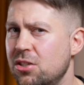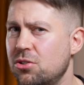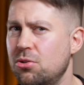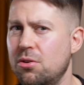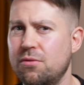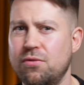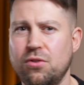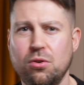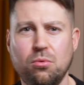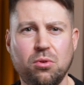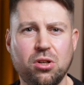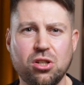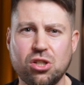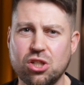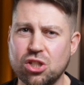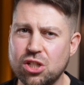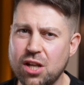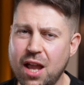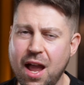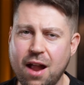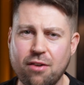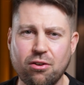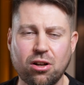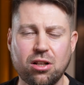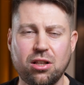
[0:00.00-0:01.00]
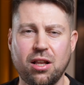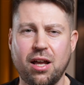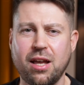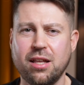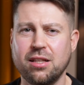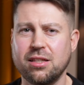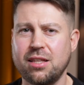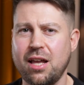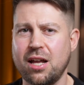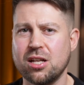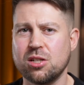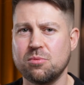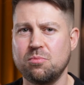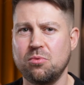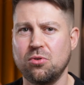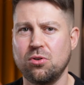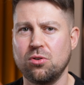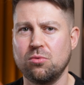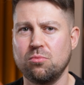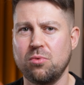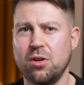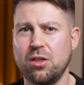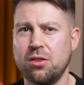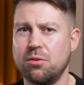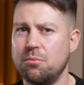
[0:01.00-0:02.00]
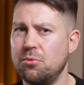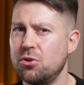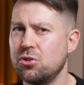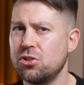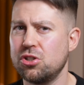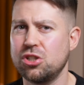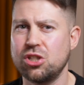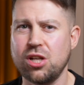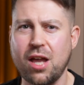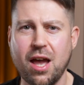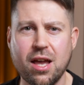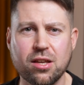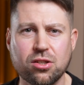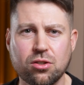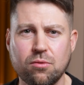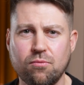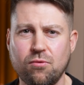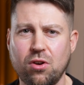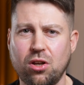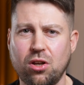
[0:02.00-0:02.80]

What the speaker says: So if you want to share a client dashboard with them or share some